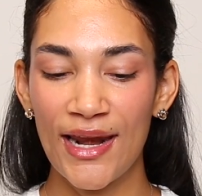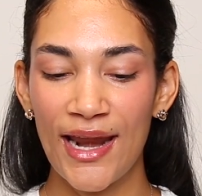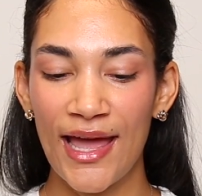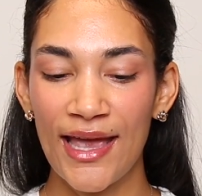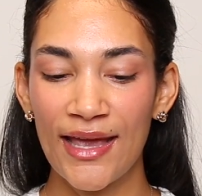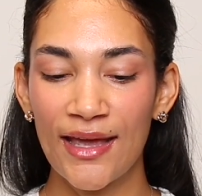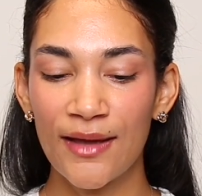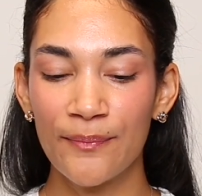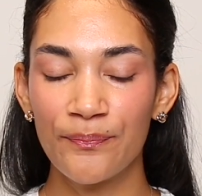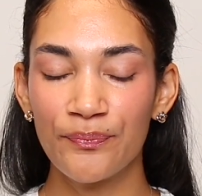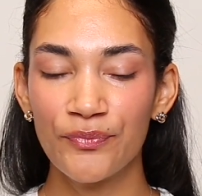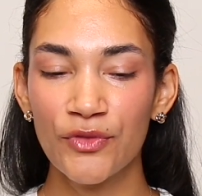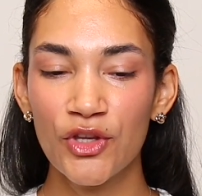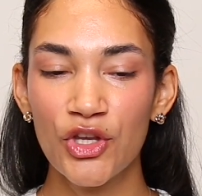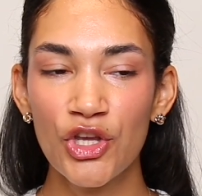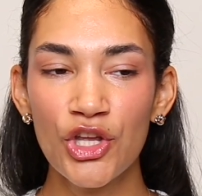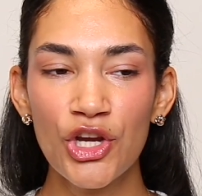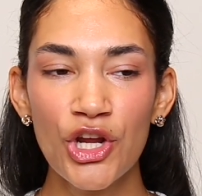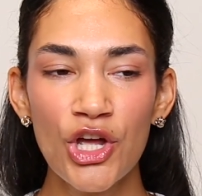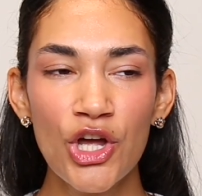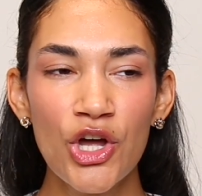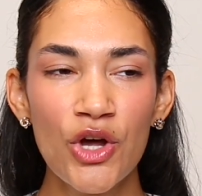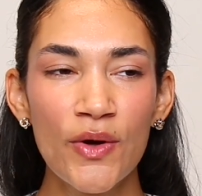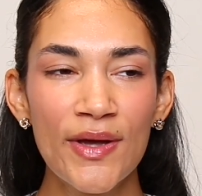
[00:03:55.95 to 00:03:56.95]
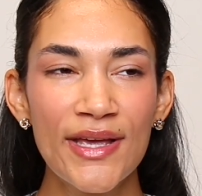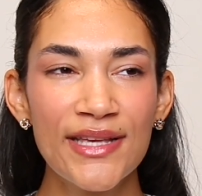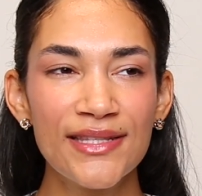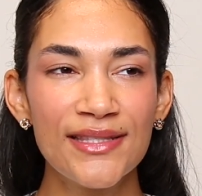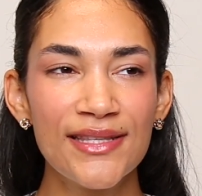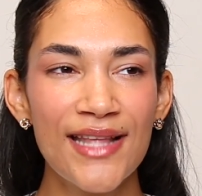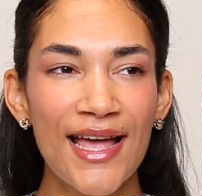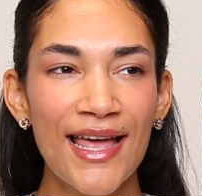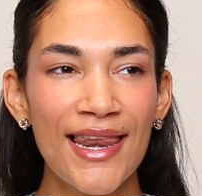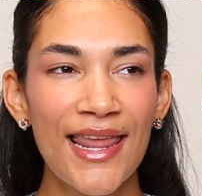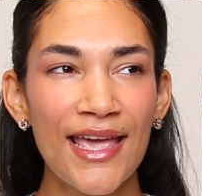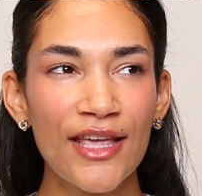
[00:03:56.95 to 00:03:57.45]
Like, you know, it's
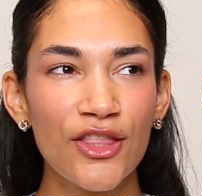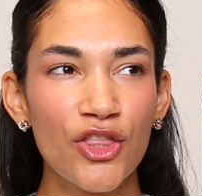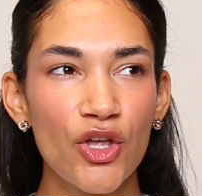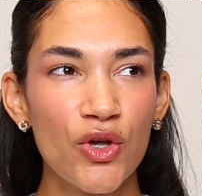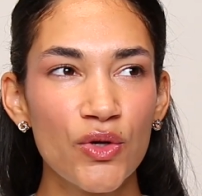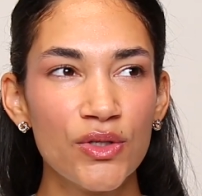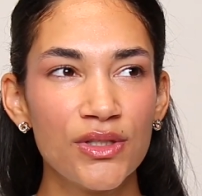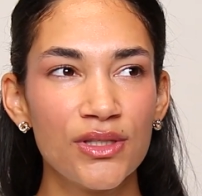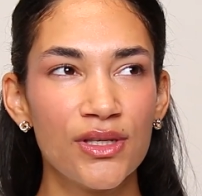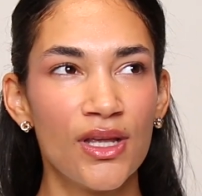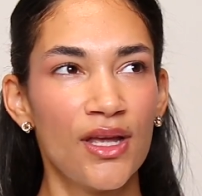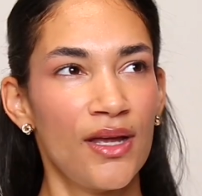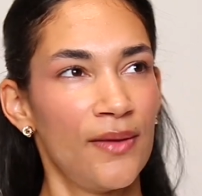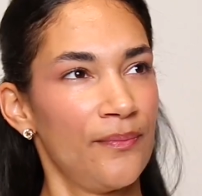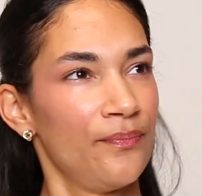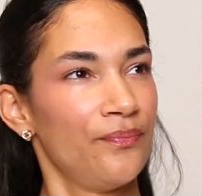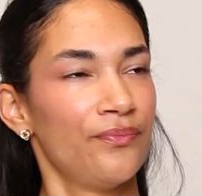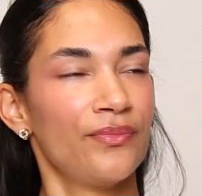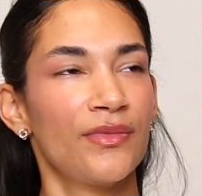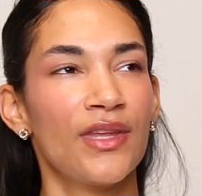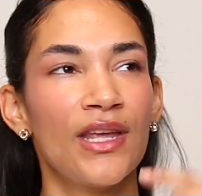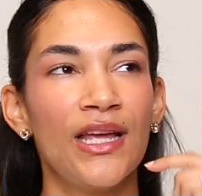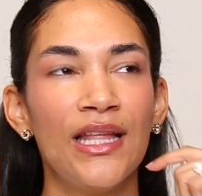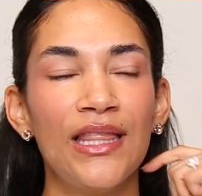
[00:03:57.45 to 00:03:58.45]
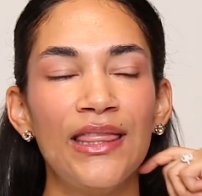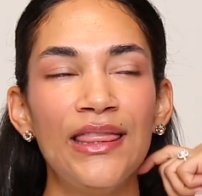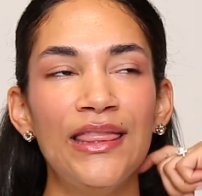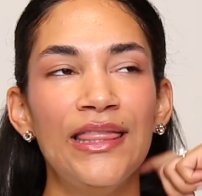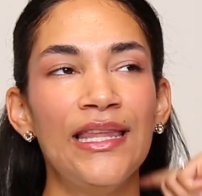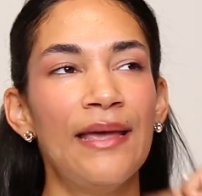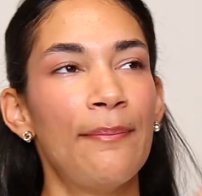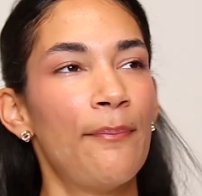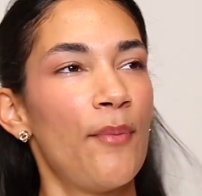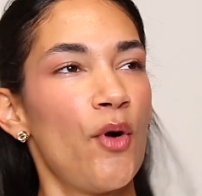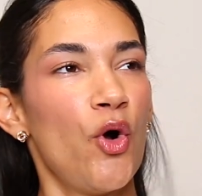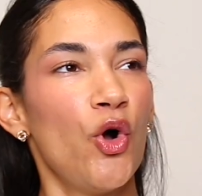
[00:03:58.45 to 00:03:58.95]
not like those
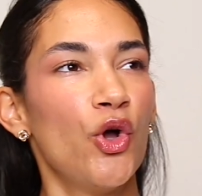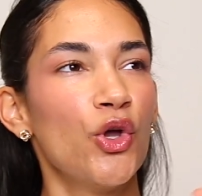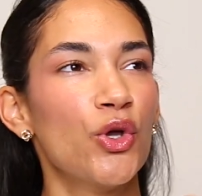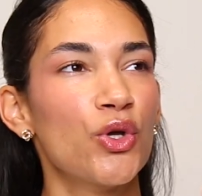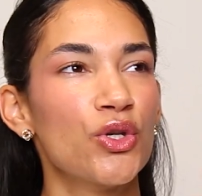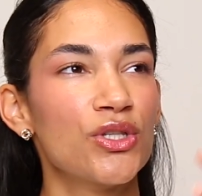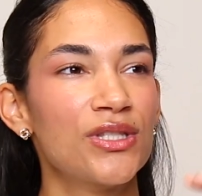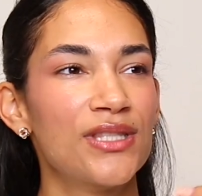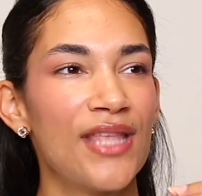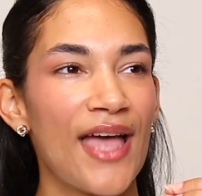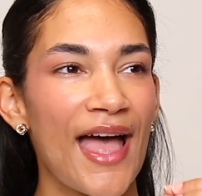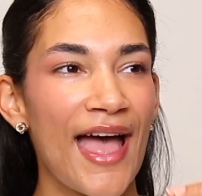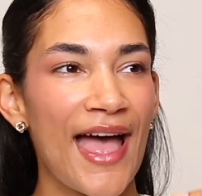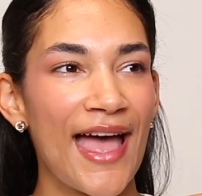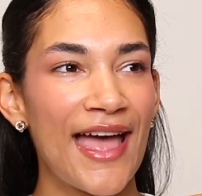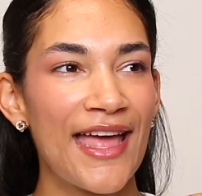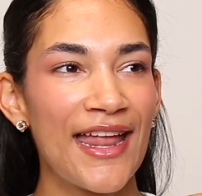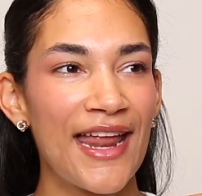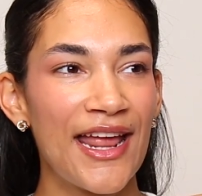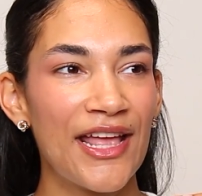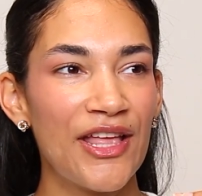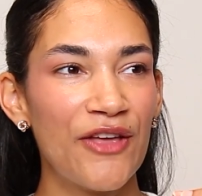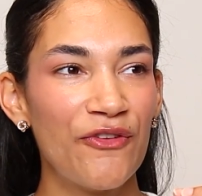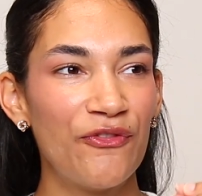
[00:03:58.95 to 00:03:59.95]
lip oils that